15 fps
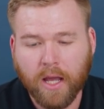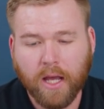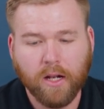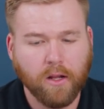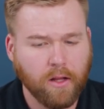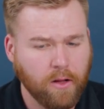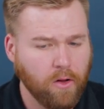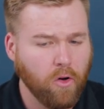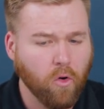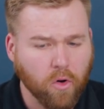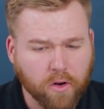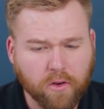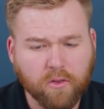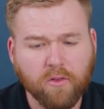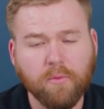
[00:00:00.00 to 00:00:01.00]
And in
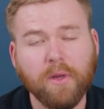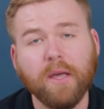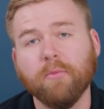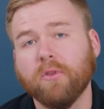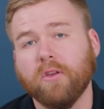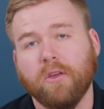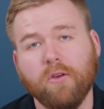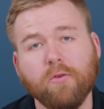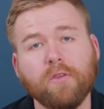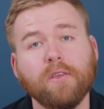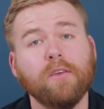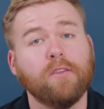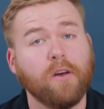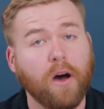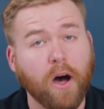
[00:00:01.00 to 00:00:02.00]
order to be able to use
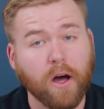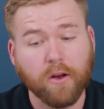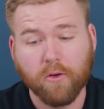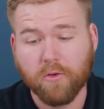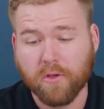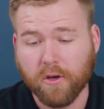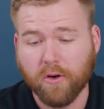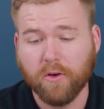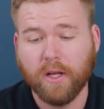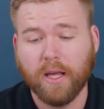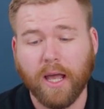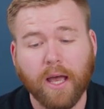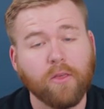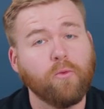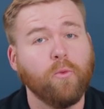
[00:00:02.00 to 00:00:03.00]
these
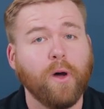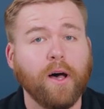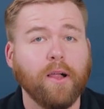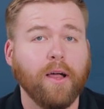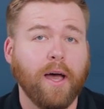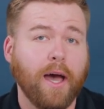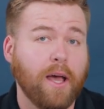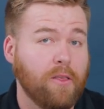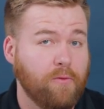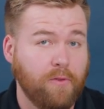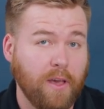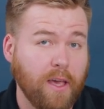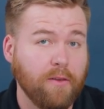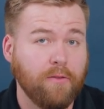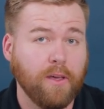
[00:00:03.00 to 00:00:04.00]
AutoZoning as well as
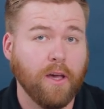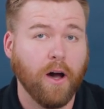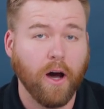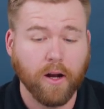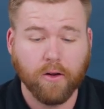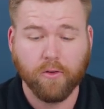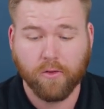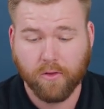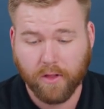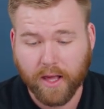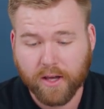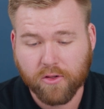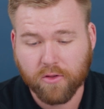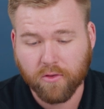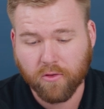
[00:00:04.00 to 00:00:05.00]
VAV
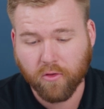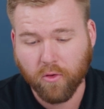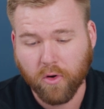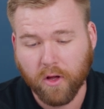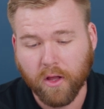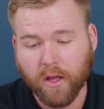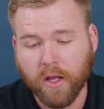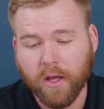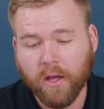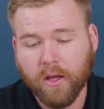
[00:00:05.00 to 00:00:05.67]
AutoSelection tool,